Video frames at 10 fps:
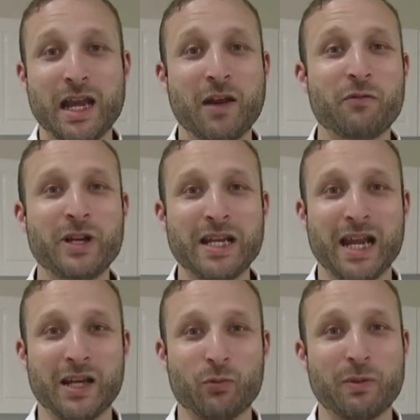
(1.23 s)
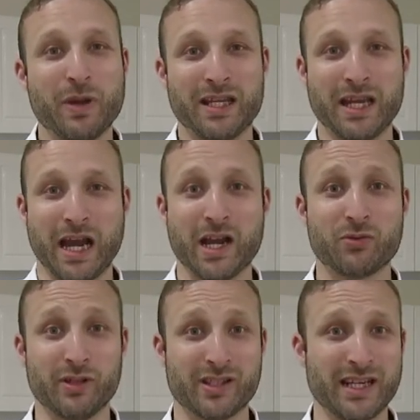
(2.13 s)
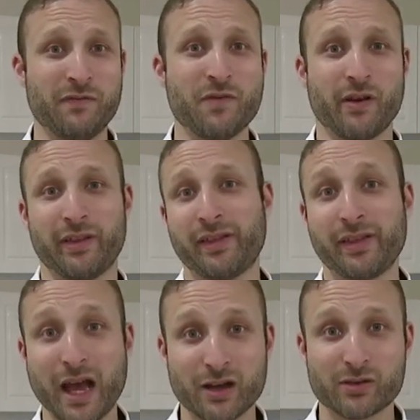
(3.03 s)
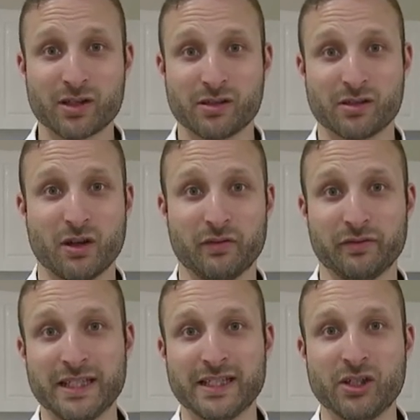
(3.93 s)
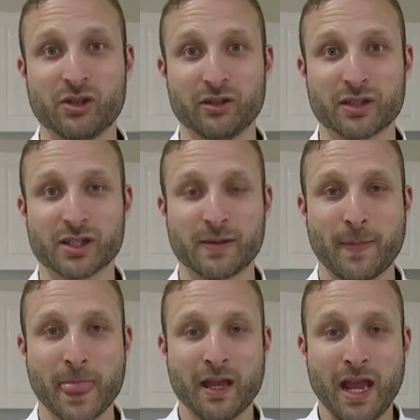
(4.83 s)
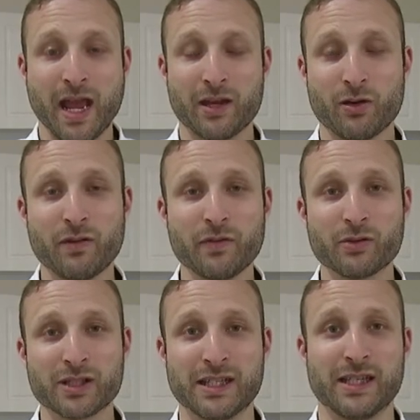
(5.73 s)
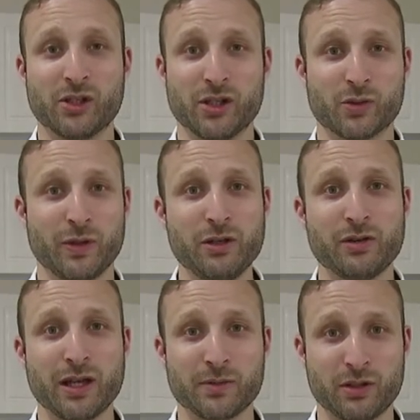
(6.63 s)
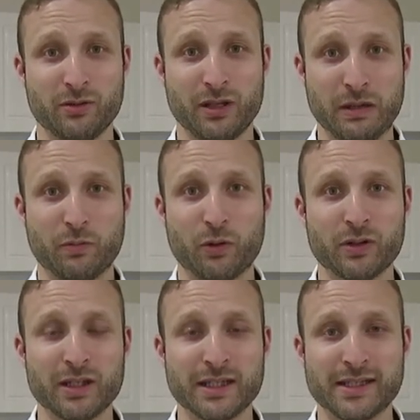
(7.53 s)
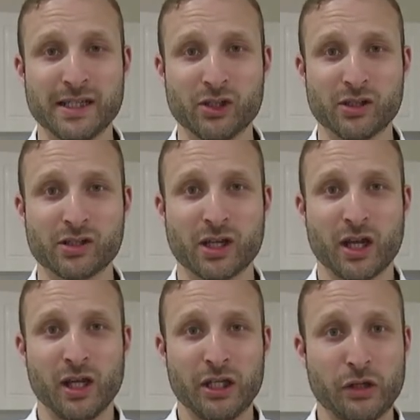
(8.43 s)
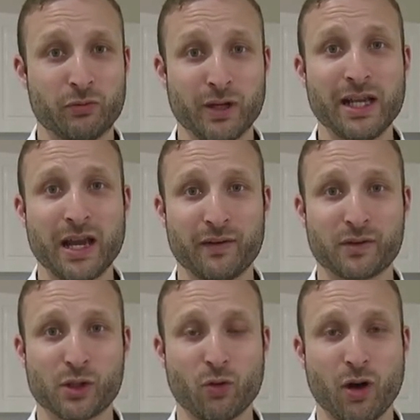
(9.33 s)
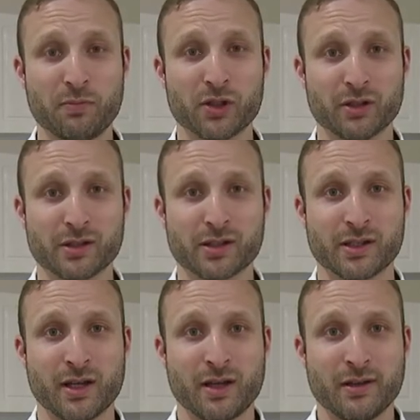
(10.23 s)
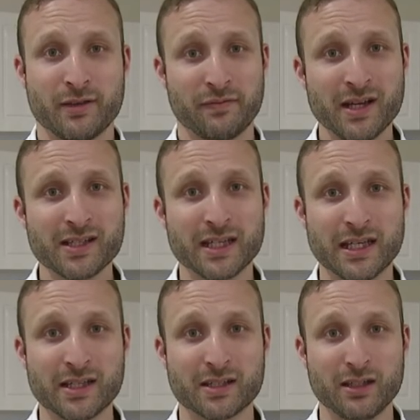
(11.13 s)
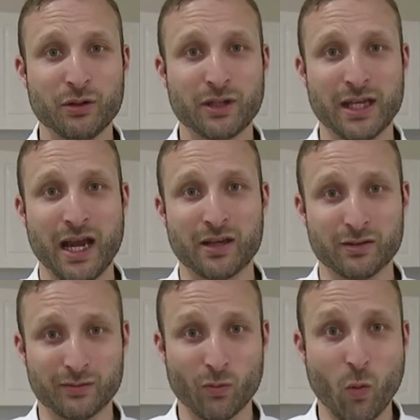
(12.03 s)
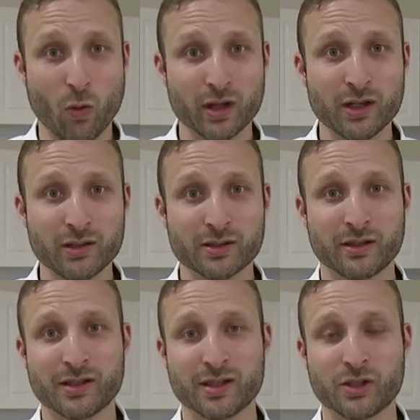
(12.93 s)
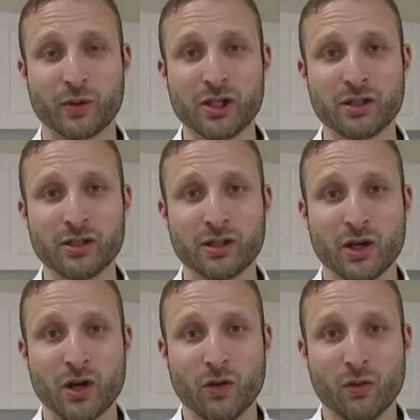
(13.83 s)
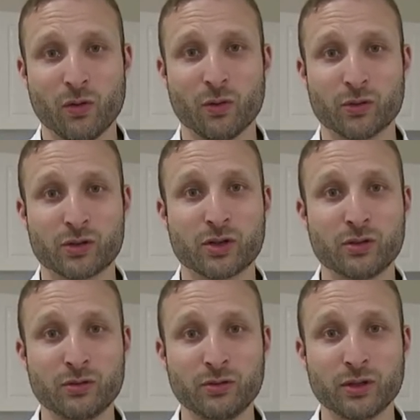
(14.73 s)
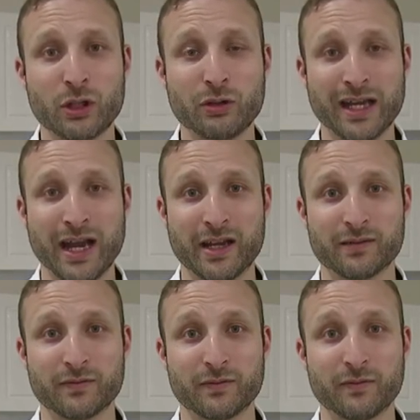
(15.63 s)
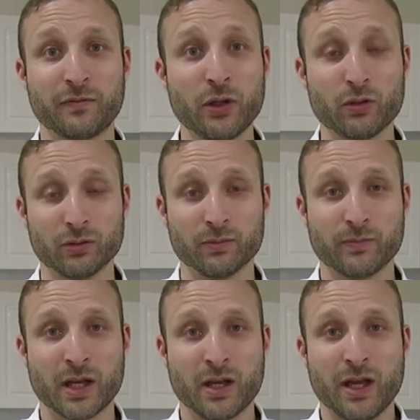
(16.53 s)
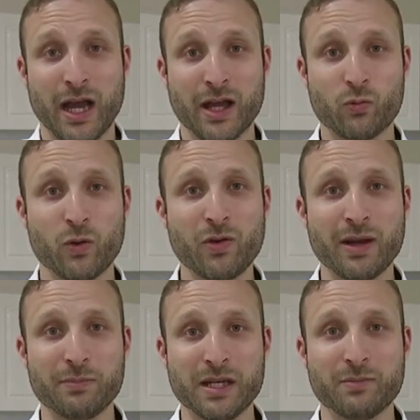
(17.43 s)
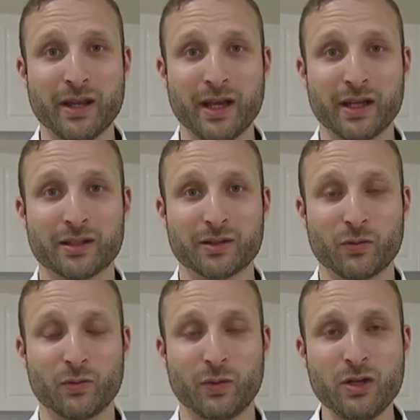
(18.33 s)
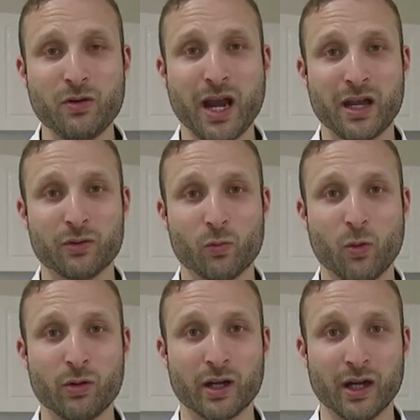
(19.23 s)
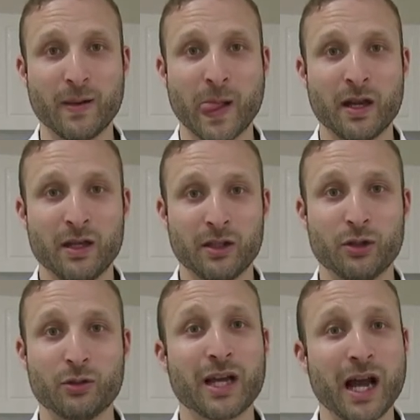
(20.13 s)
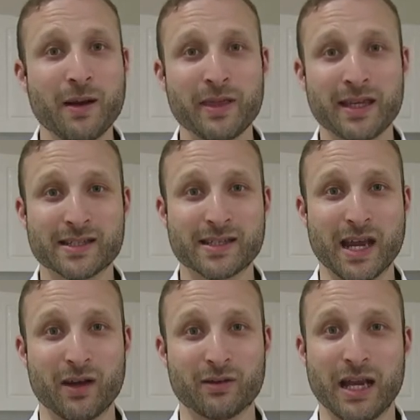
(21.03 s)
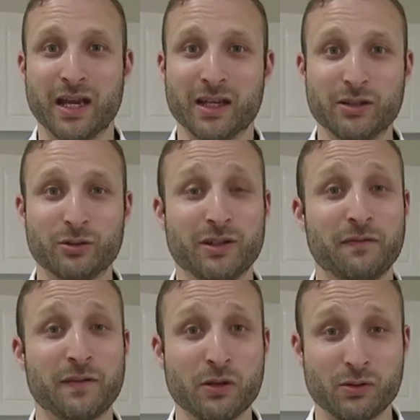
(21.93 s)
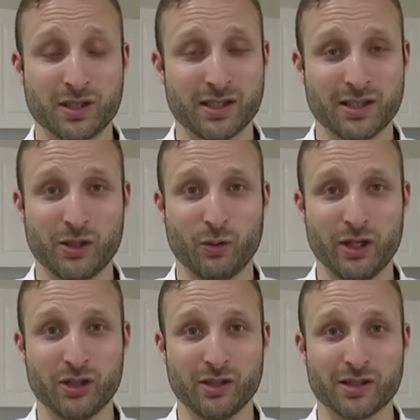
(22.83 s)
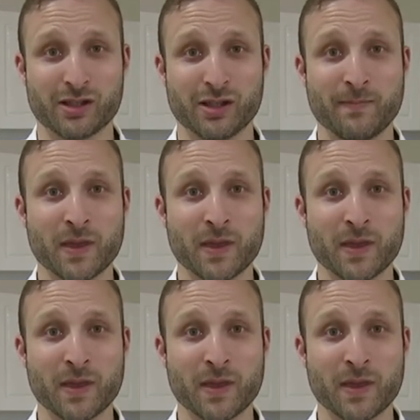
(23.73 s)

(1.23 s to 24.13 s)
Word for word: Every day we're making hundreds, if not thousands, of decisions. And of those decisions, when you come to the important decisions, you really have two options. The first is you can add water to the situation, or two, you can add fuel. And what do I mean by that? When you add water, you calm things down and you diffuse the situations.